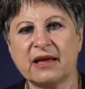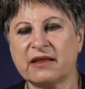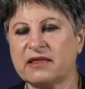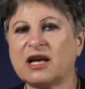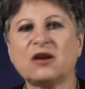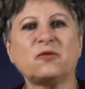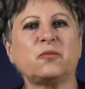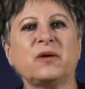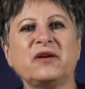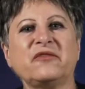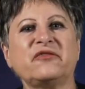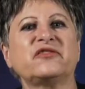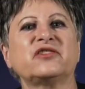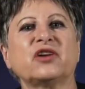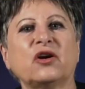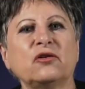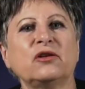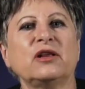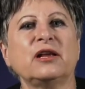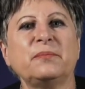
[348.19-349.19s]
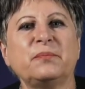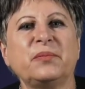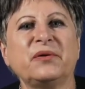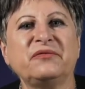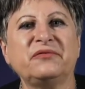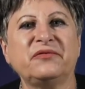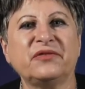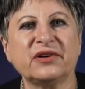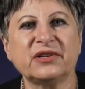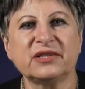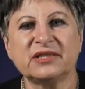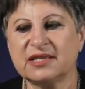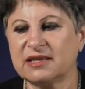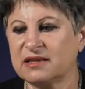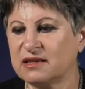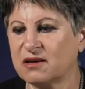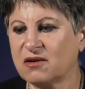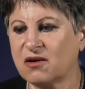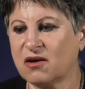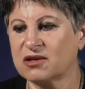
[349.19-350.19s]
that we've totally
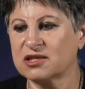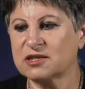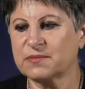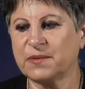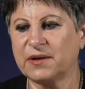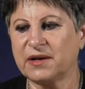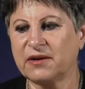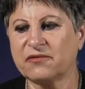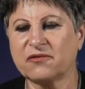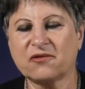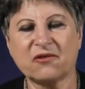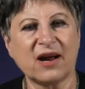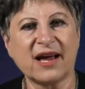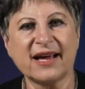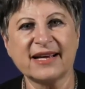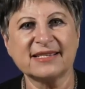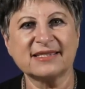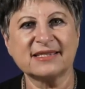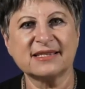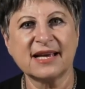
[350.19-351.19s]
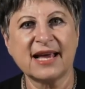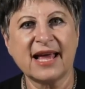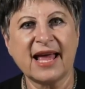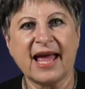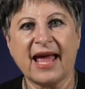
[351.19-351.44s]
perverted the gospel of Christ.